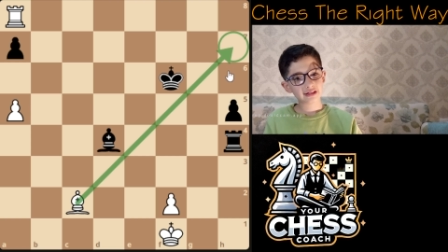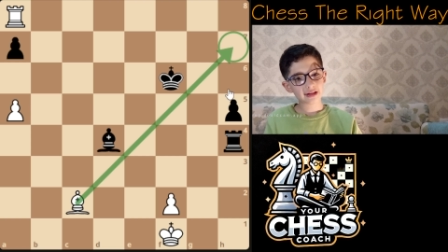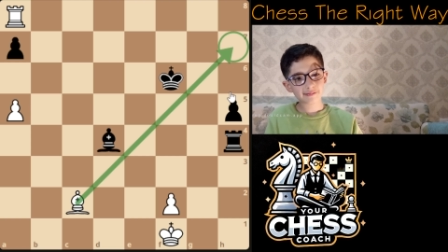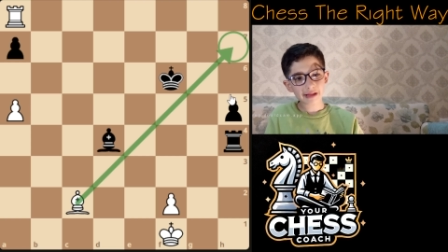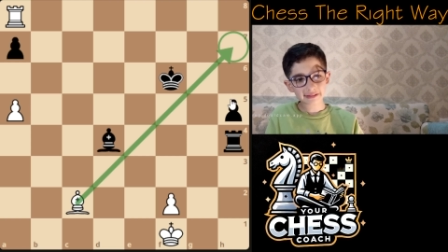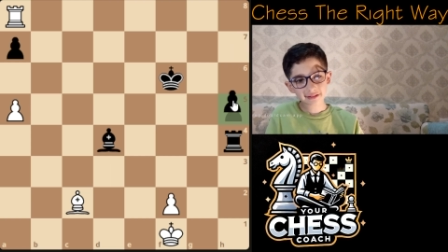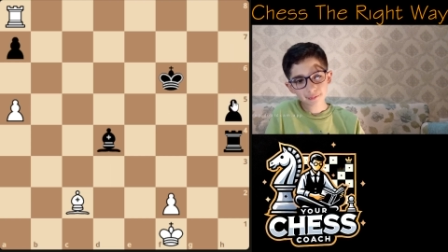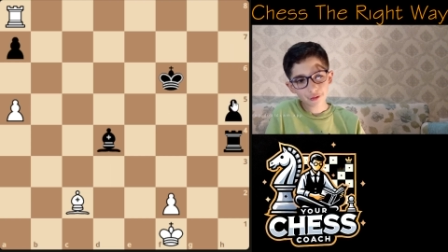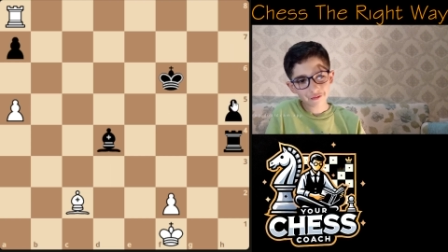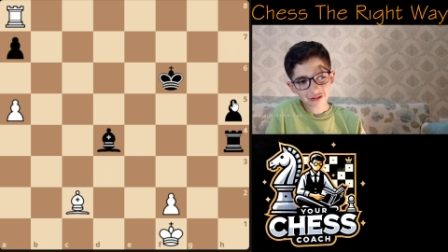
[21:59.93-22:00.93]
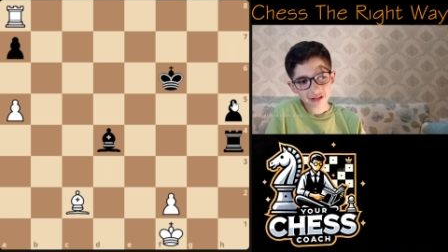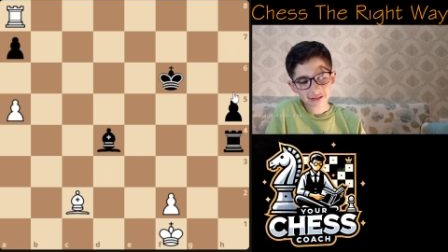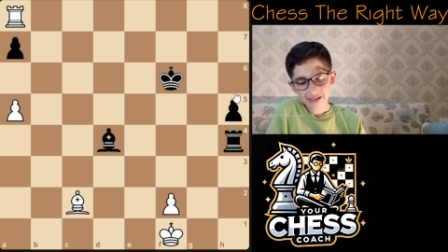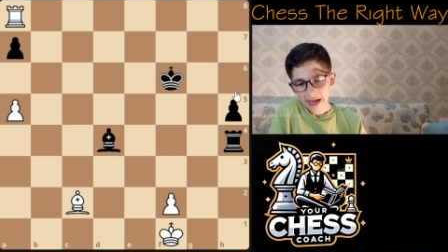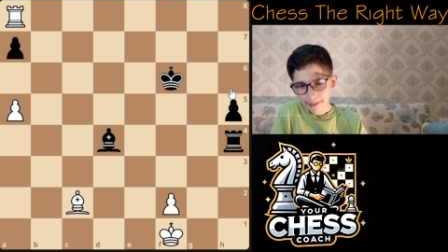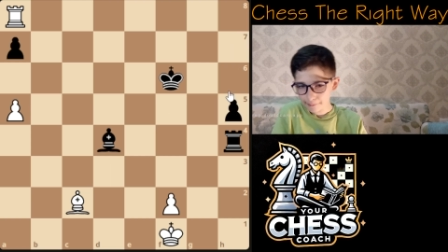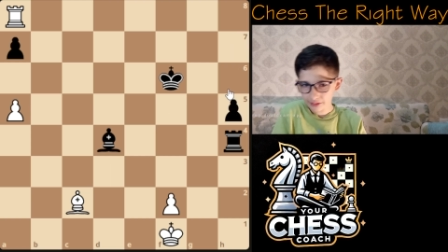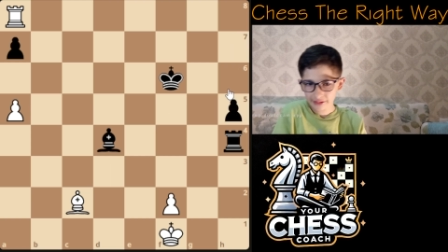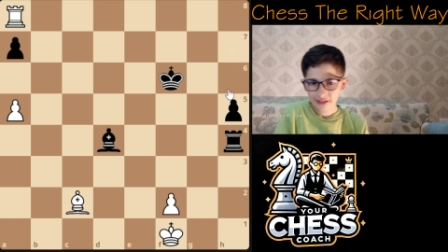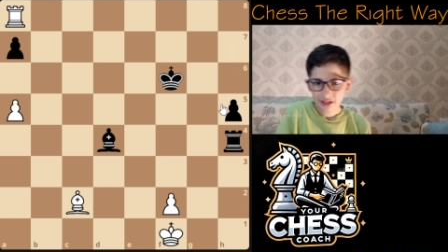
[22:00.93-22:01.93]
And black did move aside
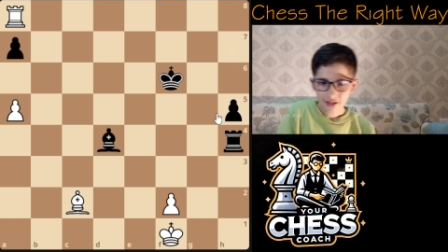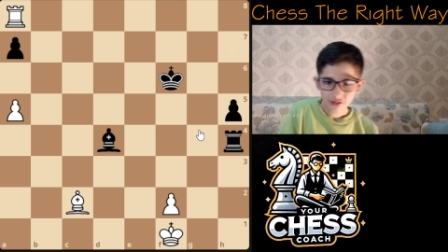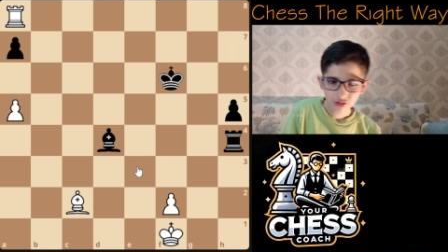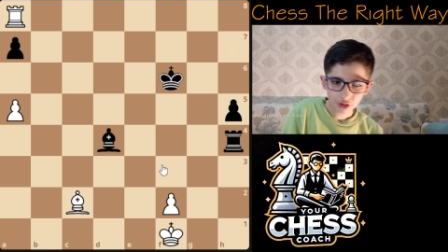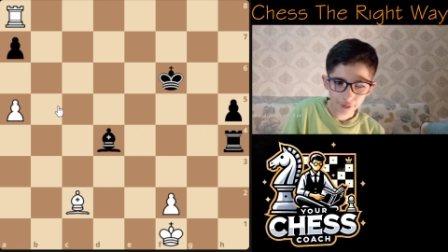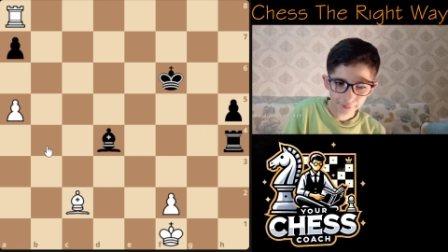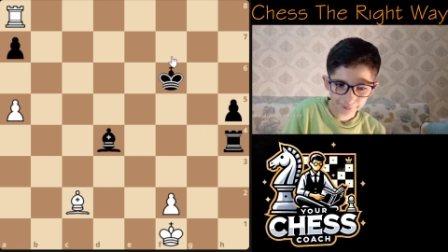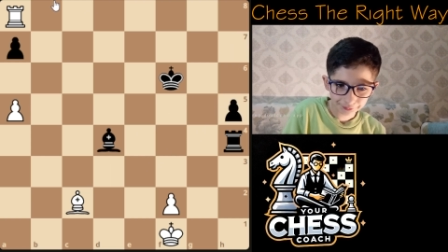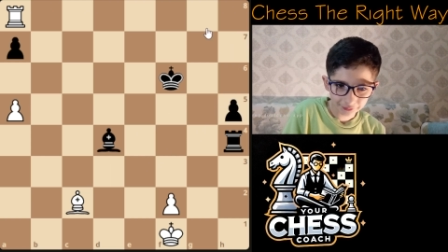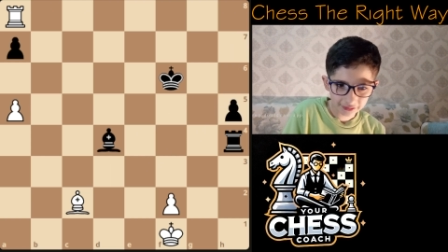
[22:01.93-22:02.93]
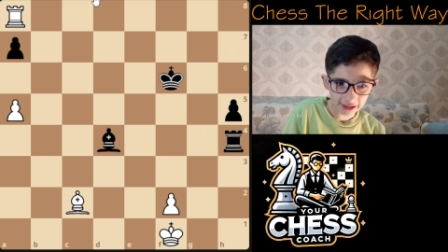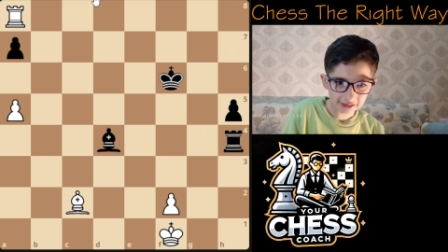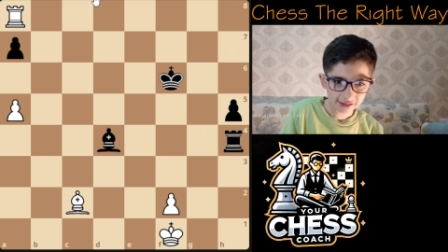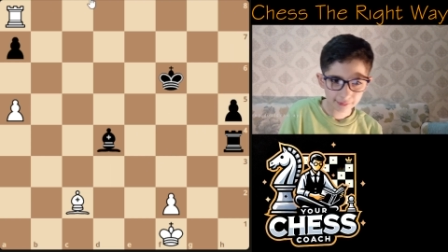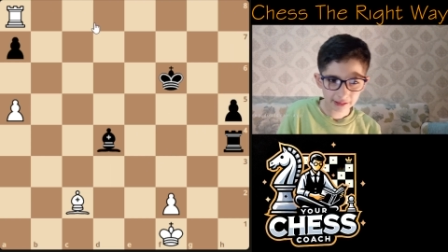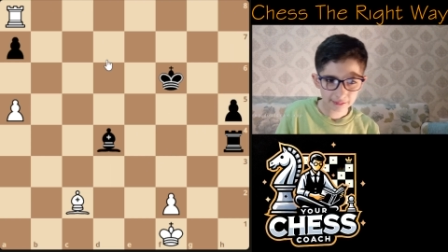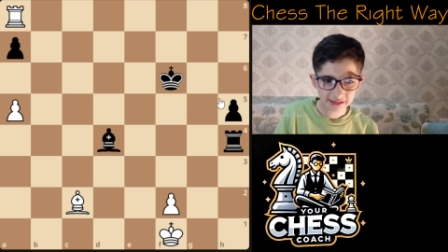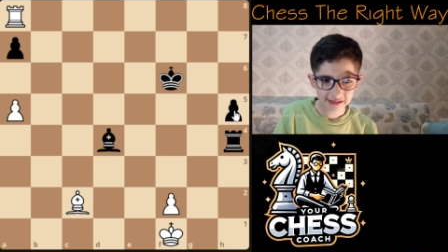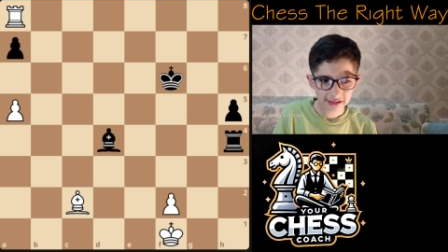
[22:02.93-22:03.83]
happily. So that's a big mistake.